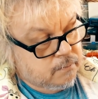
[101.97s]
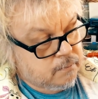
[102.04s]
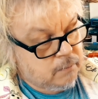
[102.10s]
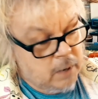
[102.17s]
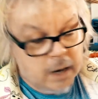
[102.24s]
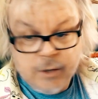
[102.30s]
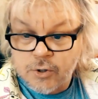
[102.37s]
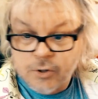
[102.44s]

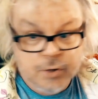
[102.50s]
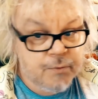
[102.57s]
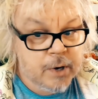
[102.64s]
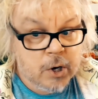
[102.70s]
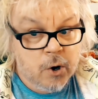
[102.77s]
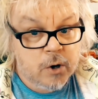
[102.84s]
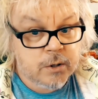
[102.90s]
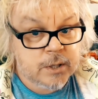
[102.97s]
and it doesn't
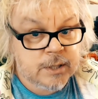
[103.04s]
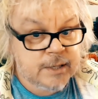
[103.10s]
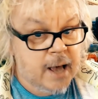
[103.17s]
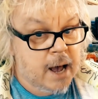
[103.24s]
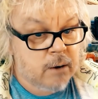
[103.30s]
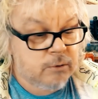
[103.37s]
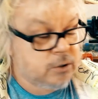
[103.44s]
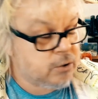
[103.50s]
record the
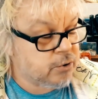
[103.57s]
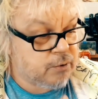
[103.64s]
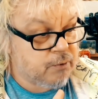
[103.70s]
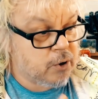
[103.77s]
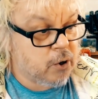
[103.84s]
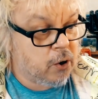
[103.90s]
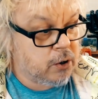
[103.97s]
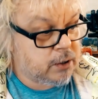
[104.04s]
sound, it doesn't
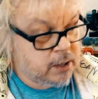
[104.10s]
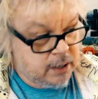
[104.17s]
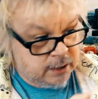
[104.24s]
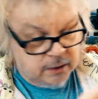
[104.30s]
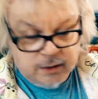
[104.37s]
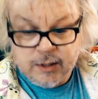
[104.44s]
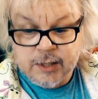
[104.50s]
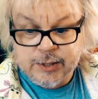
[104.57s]
record
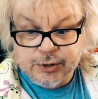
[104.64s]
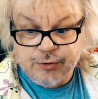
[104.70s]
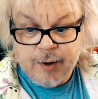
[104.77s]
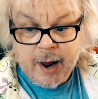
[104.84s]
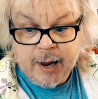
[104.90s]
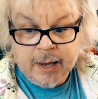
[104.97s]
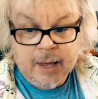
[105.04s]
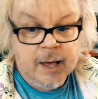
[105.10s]
this
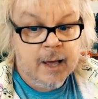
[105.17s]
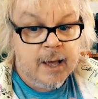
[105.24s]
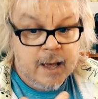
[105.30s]
track.